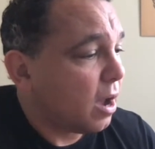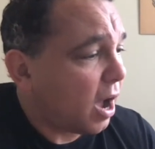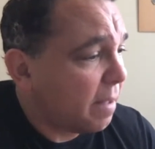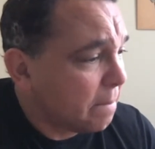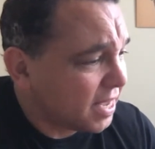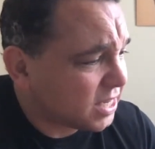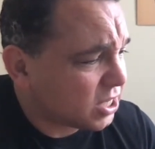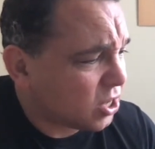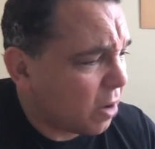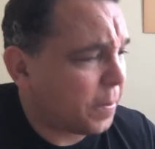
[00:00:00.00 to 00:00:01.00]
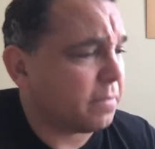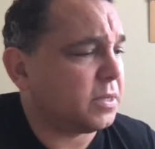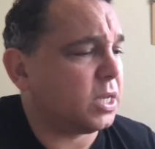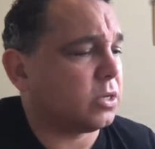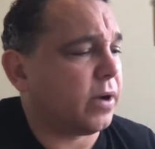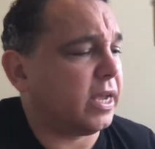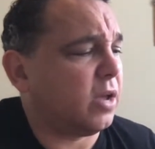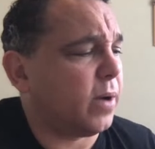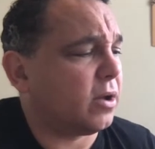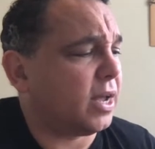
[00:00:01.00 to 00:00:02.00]
I must stop her, Mrs.
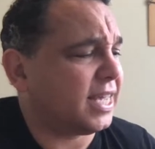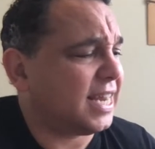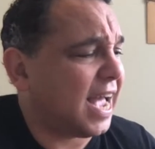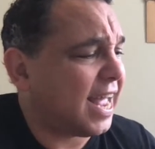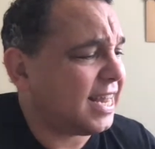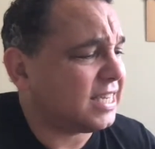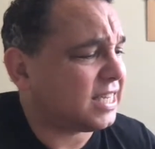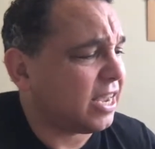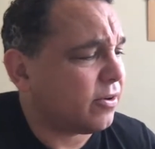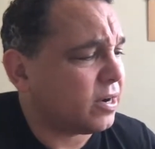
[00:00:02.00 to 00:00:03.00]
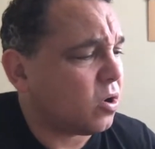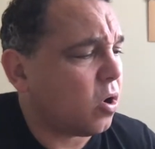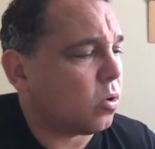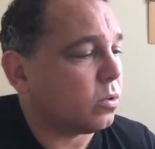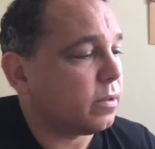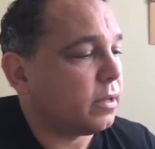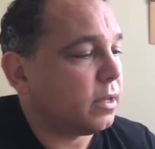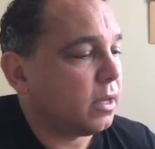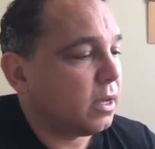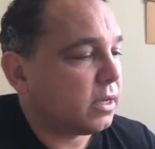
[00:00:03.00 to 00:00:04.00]
Cranky wailed. I can hardly see her at all.
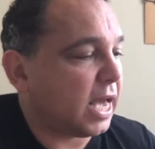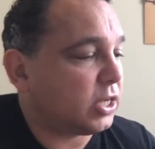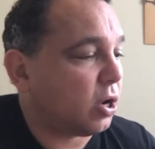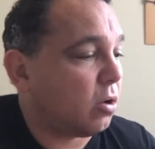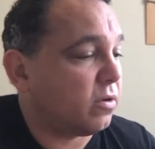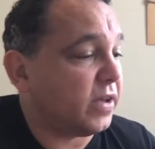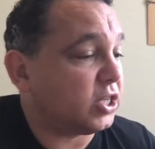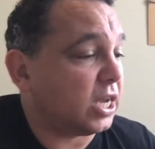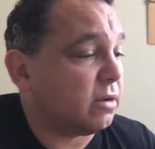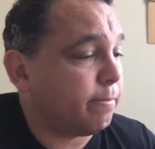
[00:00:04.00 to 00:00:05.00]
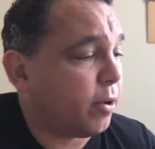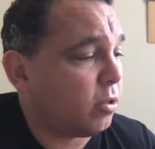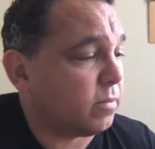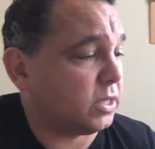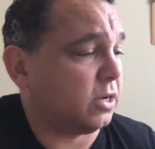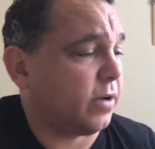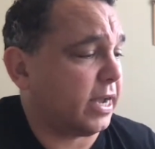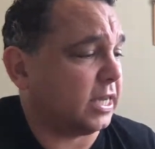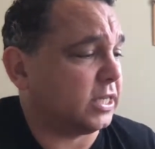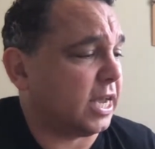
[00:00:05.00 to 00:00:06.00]
Catch hold of each end and pull, Mr.
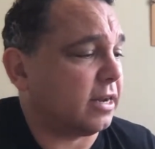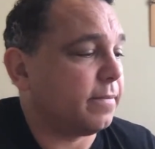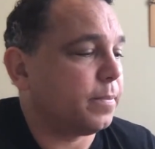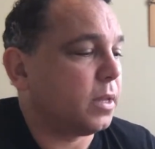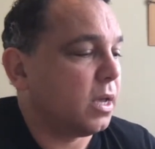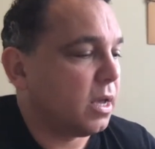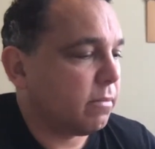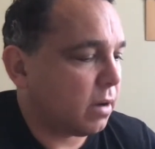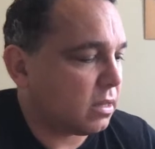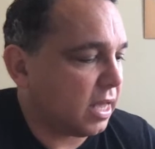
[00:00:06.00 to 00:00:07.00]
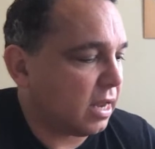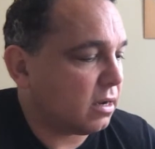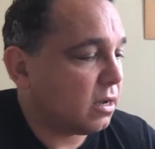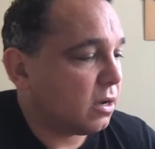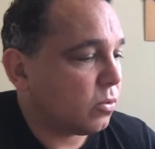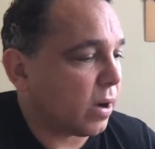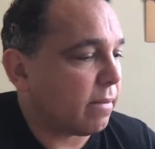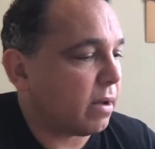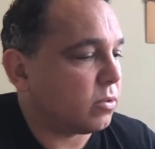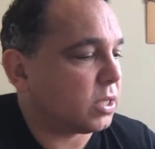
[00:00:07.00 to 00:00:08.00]
Cranky said. By then,
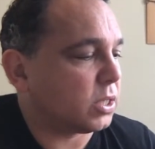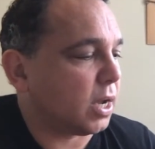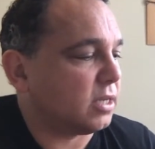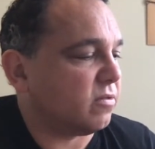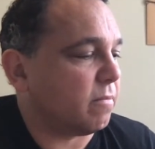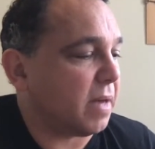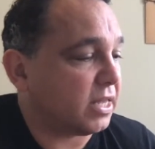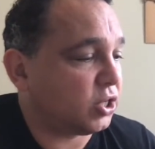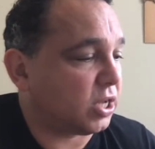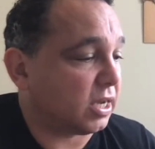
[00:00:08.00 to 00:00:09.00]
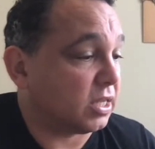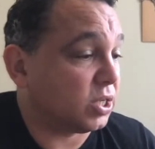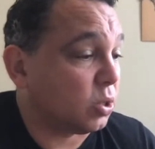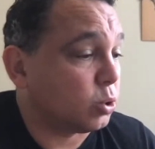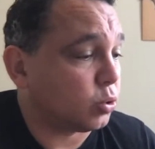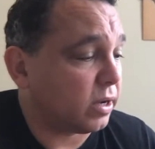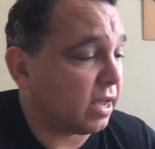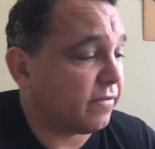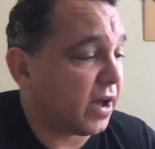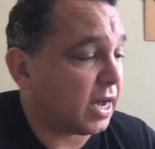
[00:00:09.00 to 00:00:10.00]
Grandma was the size of a matchstick and still
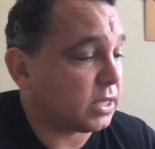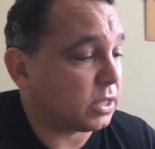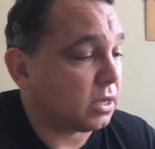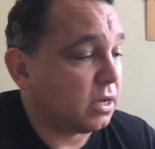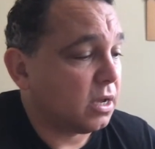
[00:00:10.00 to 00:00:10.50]
shrinking fast.